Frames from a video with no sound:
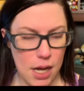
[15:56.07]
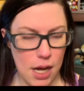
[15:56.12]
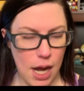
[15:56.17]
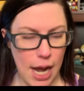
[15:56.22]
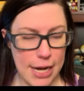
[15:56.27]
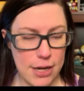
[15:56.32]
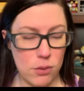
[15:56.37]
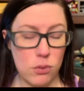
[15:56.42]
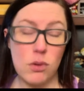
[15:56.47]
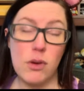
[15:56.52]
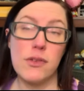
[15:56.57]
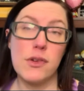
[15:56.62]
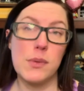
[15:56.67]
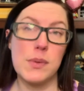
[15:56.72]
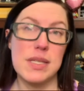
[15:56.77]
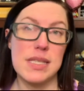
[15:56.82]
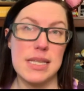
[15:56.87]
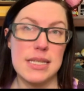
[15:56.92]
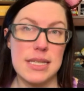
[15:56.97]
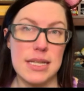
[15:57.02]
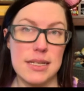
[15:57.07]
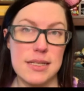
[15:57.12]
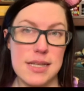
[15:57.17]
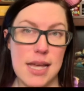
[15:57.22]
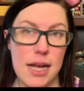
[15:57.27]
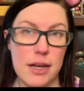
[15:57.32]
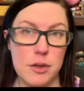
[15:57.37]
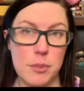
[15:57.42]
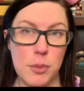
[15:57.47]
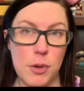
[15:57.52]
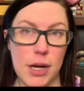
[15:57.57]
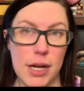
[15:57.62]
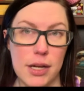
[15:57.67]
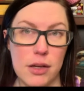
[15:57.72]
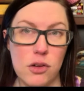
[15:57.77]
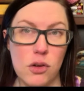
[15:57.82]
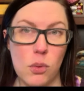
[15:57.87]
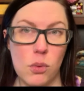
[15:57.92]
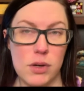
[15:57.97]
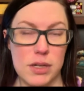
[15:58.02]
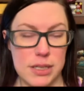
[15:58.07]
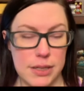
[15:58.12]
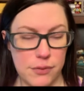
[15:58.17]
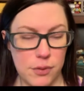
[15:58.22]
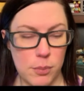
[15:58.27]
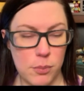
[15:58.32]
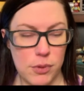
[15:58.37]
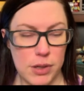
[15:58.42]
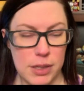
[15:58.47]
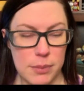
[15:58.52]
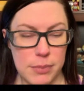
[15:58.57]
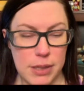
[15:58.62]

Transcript: I don't know if it was this exact brand or a different brand,